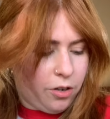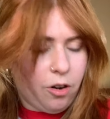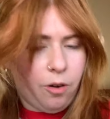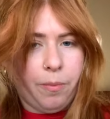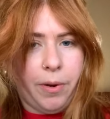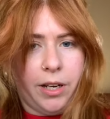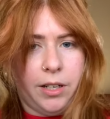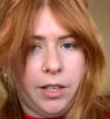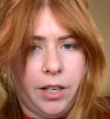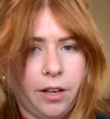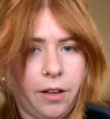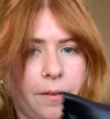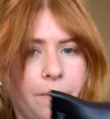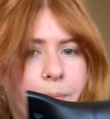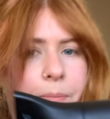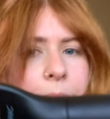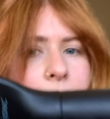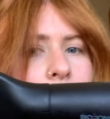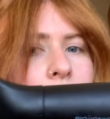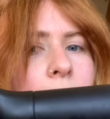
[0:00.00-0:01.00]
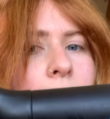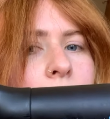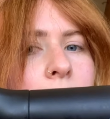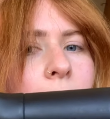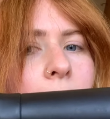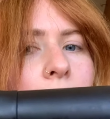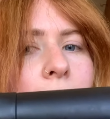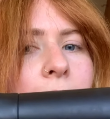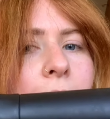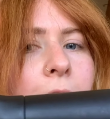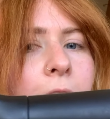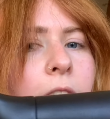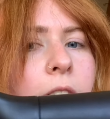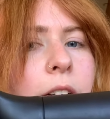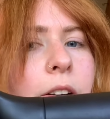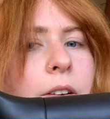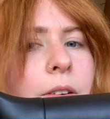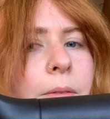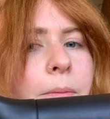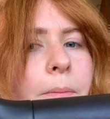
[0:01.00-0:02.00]
no big deal. All
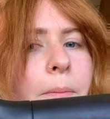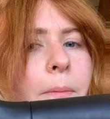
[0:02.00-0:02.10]
right.